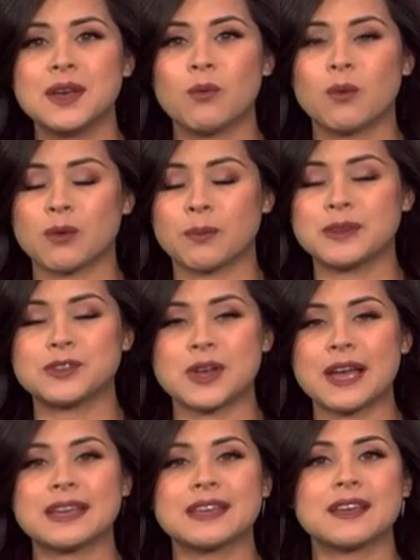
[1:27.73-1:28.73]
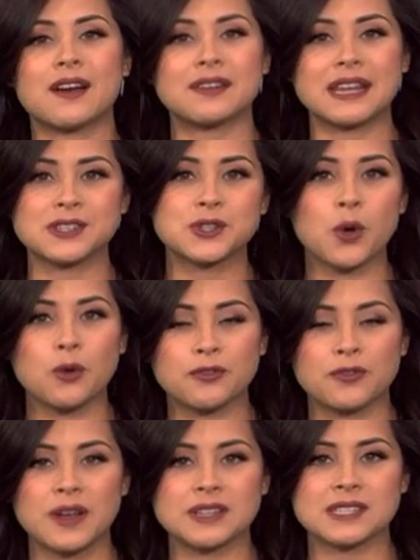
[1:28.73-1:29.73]
We'll be tracking our next cold
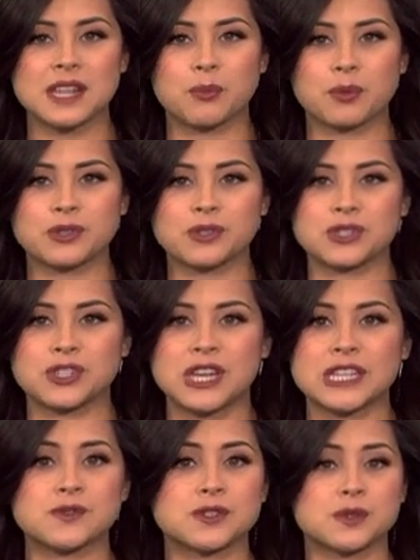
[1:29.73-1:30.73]
front that'll produce a chance for